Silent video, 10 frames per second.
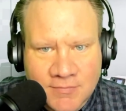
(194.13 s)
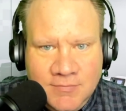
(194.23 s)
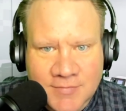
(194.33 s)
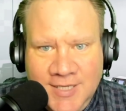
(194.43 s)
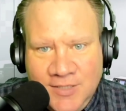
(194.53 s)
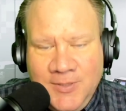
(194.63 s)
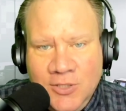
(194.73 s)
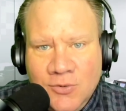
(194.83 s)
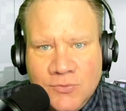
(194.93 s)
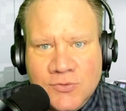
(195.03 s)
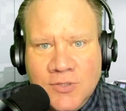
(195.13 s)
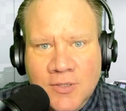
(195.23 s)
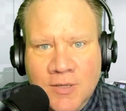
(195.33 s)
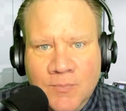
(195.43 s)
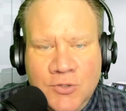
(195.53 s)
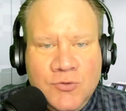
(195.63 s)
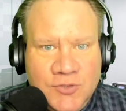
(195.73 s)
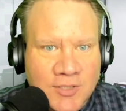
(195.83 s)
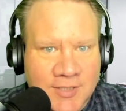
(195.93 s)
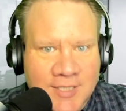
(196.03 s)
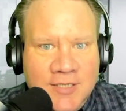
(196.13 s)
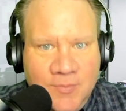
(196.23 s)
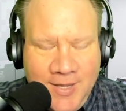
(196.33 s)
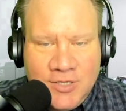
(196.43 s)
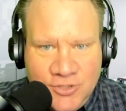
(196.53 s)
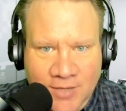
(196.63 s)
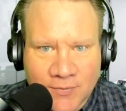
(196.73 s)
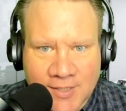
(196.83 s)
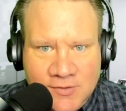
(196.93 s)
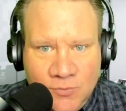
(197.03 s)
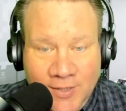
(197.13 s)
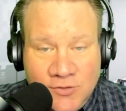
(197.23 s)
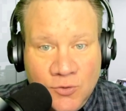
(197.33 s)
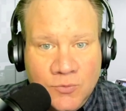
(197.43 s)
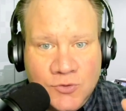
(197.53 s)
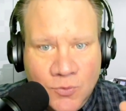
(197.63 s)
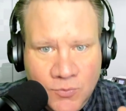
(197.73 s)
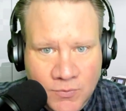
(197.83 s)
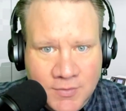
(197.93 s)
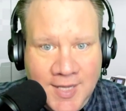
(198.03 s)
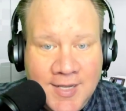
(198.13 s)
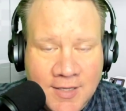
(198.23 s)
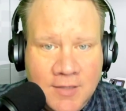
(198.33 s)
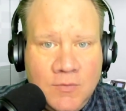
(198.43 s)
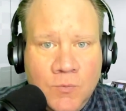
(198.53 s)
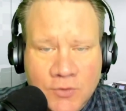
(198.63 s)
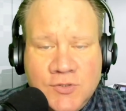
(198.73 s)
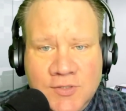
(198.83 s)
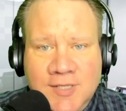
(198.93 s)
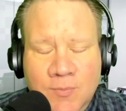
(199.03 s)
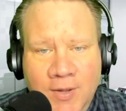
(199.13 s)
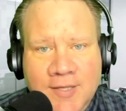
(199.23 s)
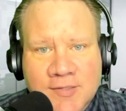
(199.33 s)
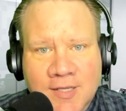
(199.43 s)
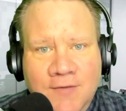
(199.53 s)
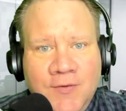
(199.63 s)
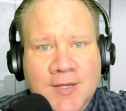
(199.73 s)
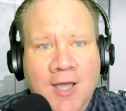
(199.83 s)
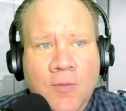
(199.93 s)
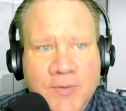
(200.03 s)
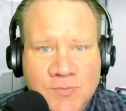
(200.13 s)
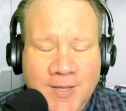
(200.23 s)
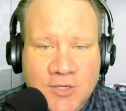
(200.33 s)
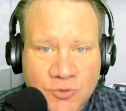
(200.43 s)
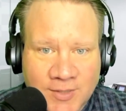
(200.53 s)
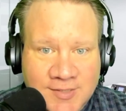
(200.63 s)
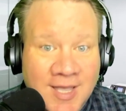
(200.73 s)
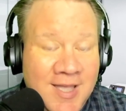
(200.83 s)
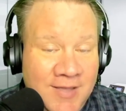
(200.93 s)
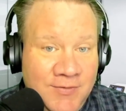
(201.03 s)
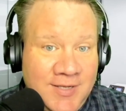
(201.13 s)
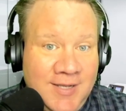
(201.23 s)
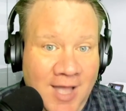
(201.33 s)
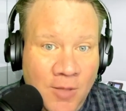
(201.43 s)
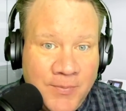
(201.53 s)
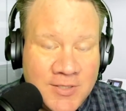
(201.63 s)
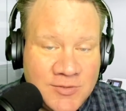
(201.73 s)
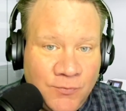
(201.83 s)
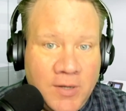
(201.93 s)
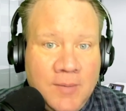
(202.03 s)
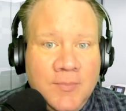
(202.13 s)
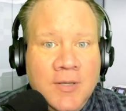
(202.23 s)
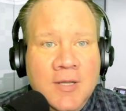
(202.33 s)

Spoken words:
need to be used, but you still needed to manage that risk, right? So data works the same way, is that if it can help us manage risk, if it can help us from